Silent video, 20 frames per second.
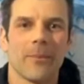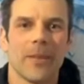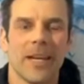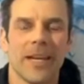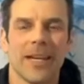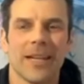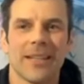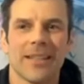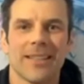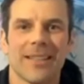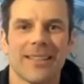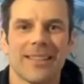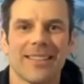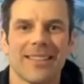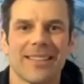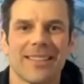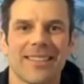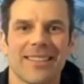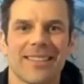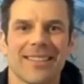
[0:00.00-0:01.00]

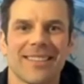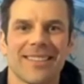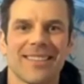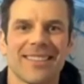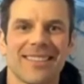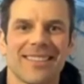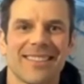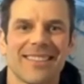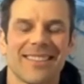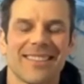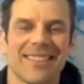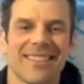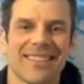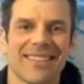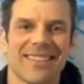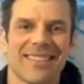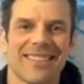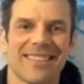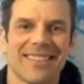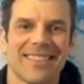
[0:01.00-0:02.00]

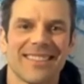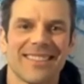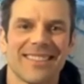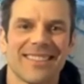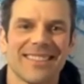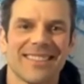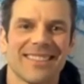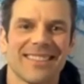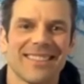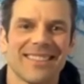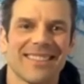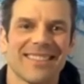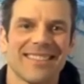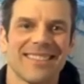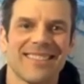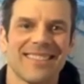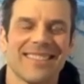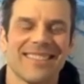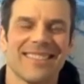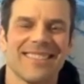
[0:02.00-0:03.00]

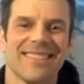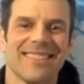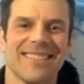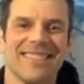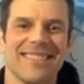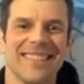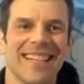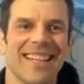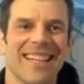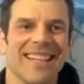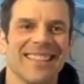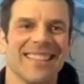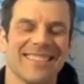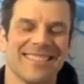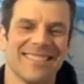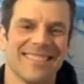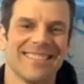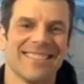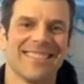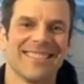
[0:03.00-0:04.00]

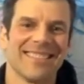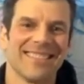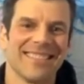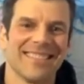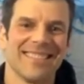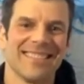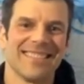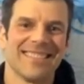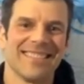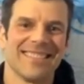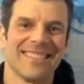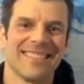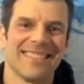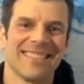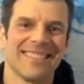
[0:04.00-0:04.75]
This person isn't speaking.